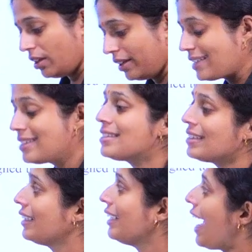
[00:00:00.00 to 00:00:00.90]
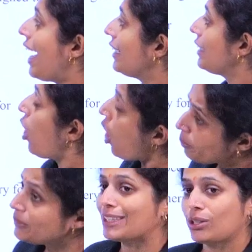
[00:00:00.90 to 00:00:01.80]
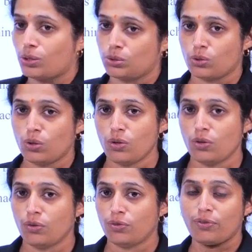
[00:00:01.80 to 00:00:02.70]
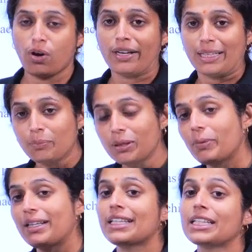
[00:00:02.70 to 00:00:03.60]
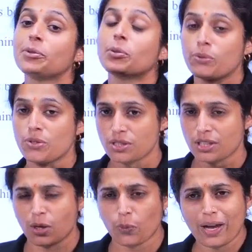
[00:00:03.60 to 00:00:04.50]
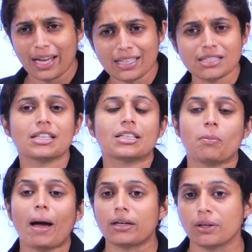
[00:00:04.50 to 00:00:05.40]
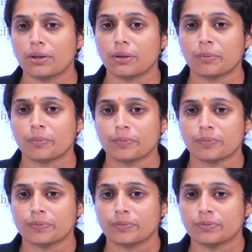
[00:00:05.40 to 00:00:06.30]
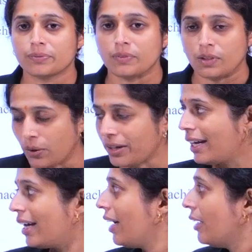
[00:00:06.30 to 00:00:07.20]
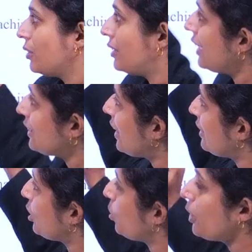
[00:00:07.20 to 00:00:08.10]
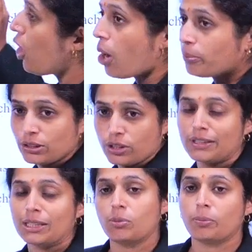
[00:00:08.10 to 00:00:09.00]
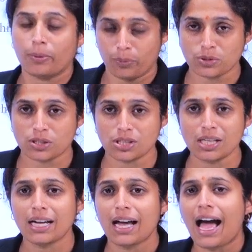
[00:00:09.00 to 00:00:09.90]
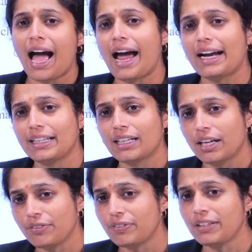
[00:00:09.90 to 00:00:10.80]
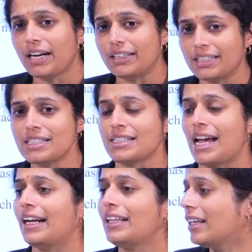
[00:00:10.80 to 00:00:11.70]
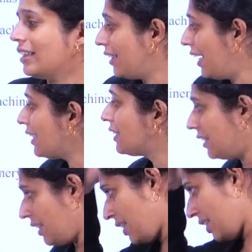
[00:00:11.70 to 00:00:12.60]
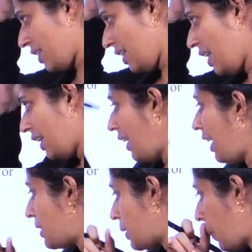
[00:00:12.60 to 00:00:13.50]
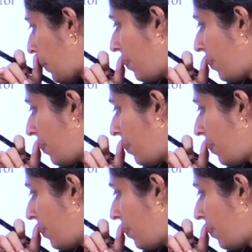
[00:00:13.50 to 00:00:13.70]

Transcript: necessity and the object also for implementing criminal procedure in a very strict manner. Okay. So, these are said to be the objects of the criminal procedure, and if we understand the next case,